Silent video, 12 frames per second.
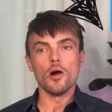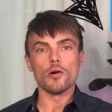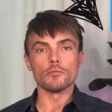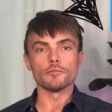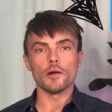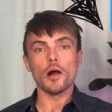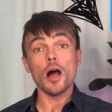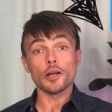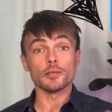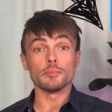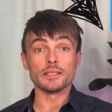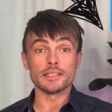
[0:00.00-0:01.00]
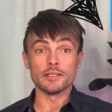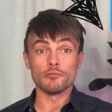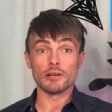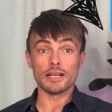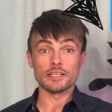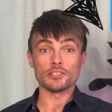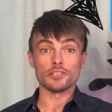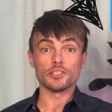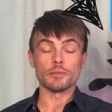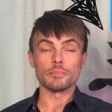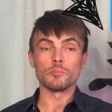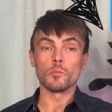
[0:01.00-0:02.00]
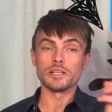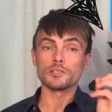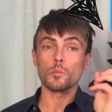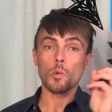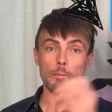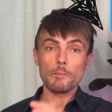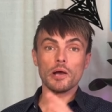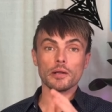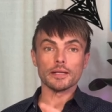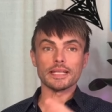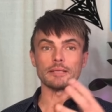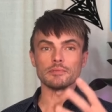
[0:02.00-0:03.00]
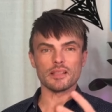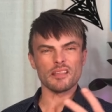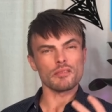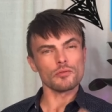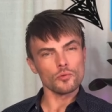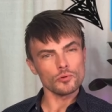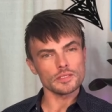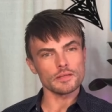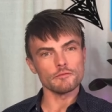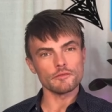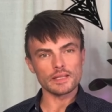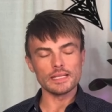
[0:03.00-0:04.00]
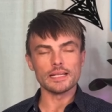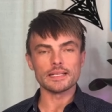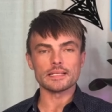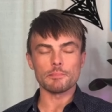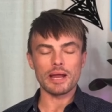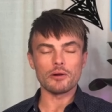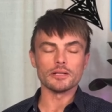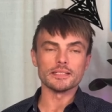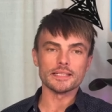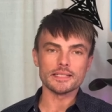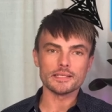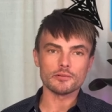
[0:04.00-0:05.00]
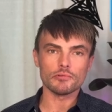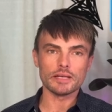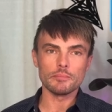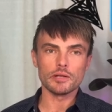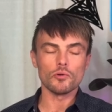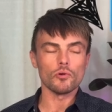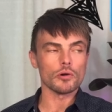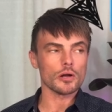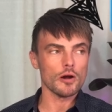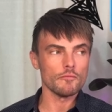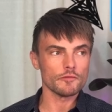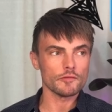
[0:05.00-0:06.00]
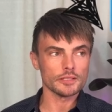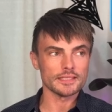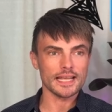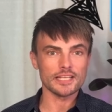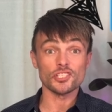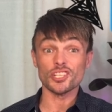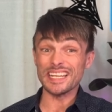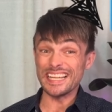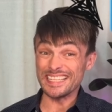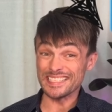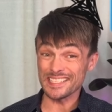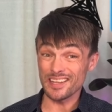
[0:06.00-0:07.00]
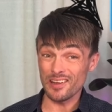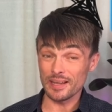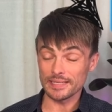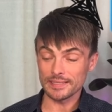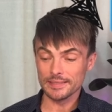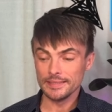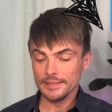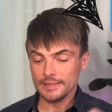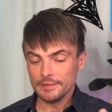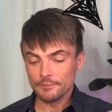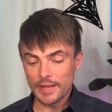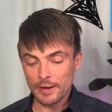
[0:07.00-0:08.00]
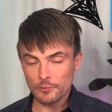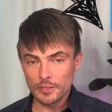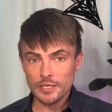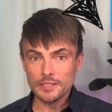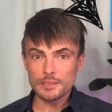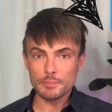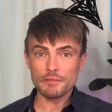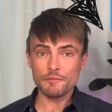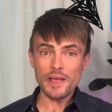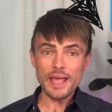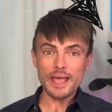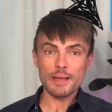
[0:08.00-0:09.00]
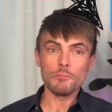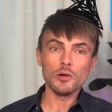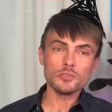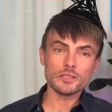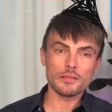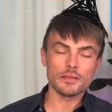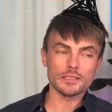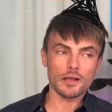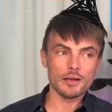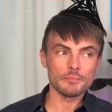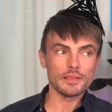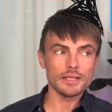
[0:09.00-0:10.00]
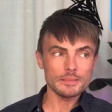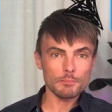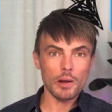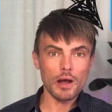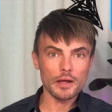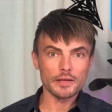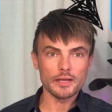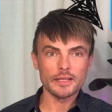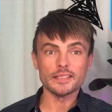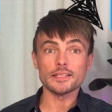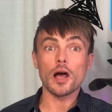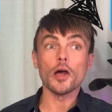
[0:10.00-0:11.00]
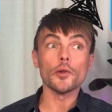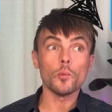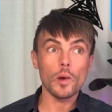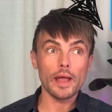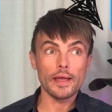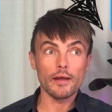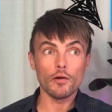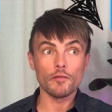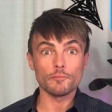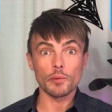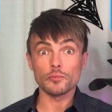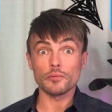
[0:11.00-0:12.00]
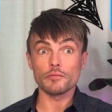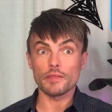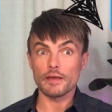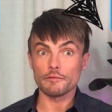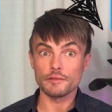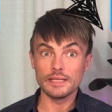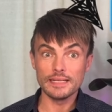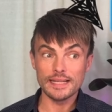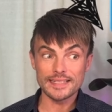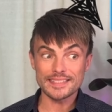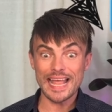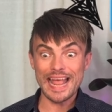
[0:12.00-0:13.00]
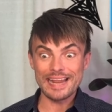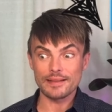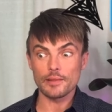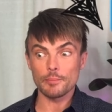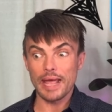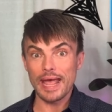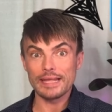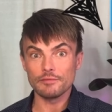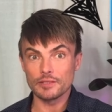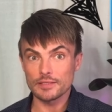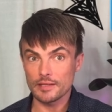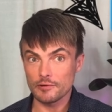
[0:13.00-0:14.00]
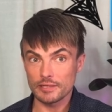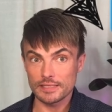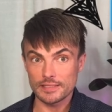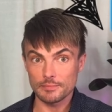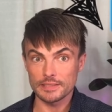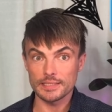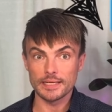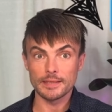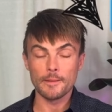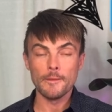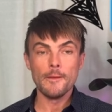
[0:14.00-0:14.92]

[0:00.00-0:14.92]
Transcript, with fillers: of arguments in a relationship in which one partner keeps their thoughts and feelings about a disagreement or a confrontation inside. Now, to be fair, most of the time, this partner is unaware of both of their feelings and the behaviors they're exhibiting.